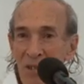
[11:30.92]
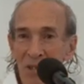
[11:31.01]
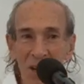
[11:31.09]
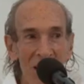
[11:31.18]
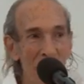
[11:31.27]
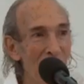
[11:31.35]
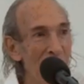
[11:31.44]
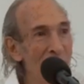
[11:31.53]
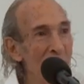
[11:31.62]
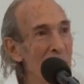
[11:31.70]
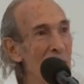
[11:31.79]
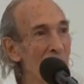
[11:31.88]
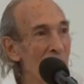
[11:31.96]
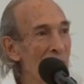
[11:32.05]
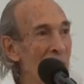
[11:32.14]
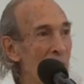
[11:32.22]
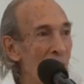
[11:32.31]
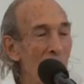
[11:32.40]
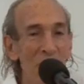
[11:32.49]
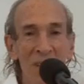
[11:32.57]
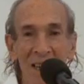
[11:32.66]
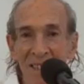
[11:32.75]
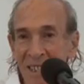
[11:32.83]
cherry blossoms so that they
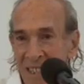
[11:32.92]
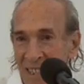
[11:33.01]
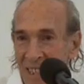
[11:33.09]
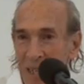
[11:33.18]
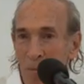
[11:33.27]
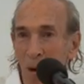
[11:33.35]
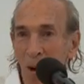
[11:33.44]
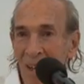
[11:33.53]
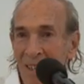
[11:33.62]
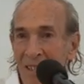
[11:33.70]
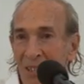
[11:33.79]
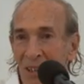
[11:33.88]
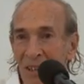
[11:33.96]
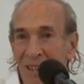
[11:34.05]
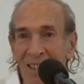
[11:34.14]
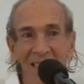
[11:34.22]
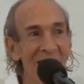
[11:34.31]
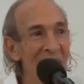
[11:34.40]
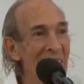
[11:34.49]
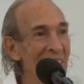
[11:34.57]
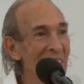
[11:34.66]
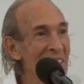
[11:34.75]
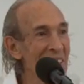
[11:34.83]
won't get little boils or little
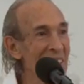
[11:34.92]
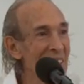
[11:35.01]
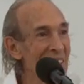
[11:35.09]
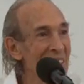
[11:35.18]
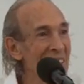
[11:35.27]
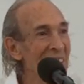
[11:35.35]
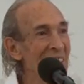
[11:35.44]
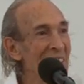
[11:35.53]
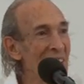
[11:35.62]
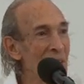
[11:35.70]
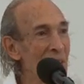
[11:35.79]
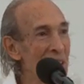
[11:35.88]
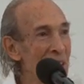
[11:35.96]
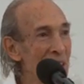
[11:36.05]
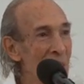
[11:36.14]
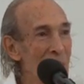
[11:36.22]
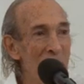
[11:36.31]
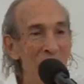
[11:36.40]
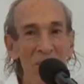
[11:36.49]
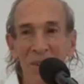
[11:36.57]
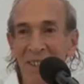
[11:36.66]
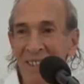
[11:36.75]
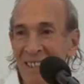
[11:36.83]
things to disturb them
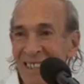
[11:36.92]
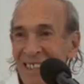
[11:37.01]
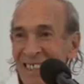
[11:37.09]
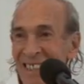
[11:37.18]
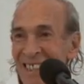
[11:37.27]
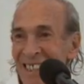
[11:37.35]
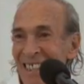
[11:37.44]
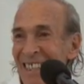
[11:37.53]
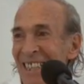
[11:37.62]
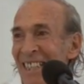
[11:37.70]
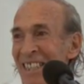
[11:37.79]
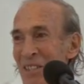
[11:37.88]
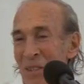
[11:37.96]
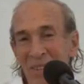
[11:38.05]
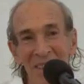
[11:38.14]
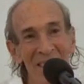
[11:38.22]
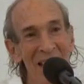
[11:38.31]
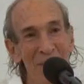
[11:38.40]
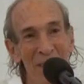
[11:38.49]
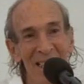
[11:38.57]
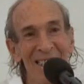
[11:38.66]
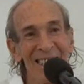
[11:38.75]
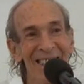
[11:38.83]
during the
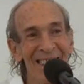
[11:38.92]
summer.